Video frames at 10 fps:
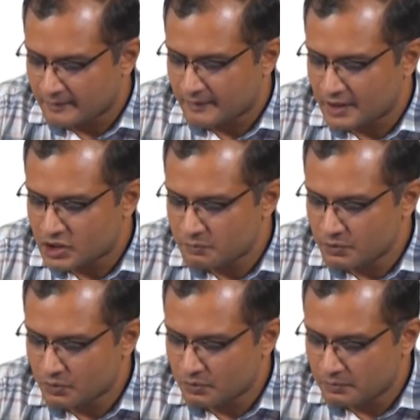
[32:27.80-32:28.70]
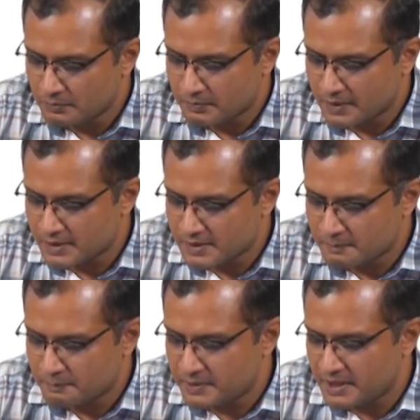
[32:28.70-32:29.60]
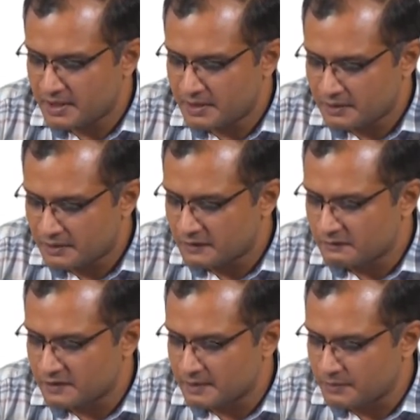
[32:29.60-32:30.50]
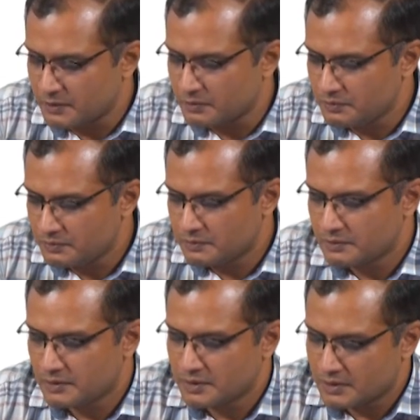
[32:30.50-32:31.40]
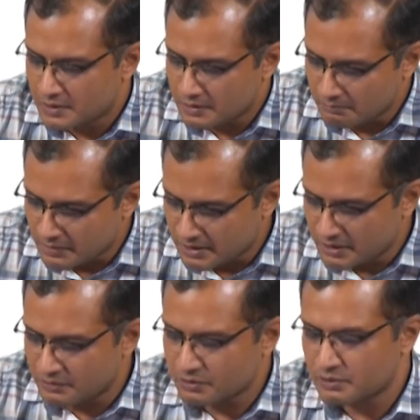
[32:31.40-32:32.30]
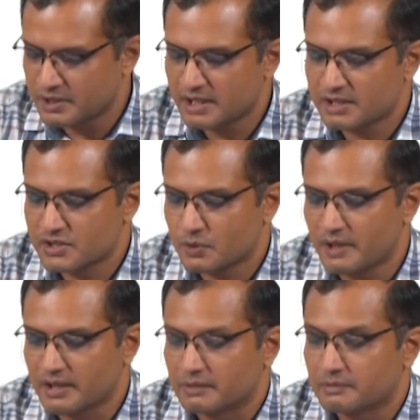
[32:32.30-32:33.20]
h mu plus p v mu, but you have to take its square